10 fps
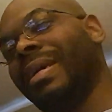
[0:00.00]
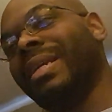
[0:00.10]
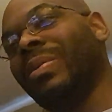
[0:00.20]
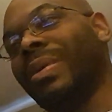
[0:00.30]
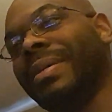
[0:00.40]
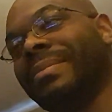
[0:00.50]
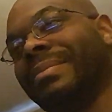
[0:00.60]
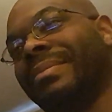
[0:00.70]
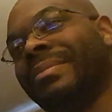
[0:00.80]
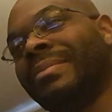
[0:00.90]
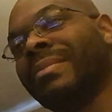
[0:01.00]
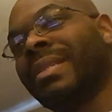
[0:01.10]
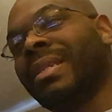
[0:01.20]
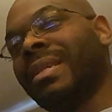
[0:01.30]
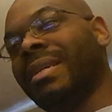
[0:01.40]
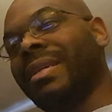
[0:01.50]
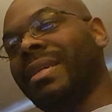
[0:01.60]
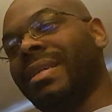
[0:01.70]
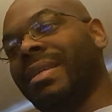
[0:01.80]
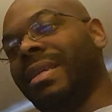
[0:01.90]
Anyway,
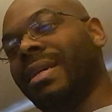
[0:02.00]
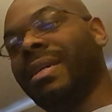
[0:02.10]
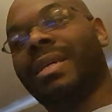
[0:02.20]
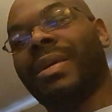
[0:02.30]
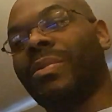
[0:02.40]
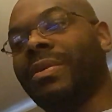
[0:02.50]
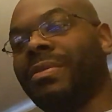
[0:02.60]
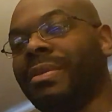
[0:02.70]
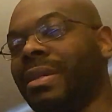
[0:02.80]
yeah, can't wait.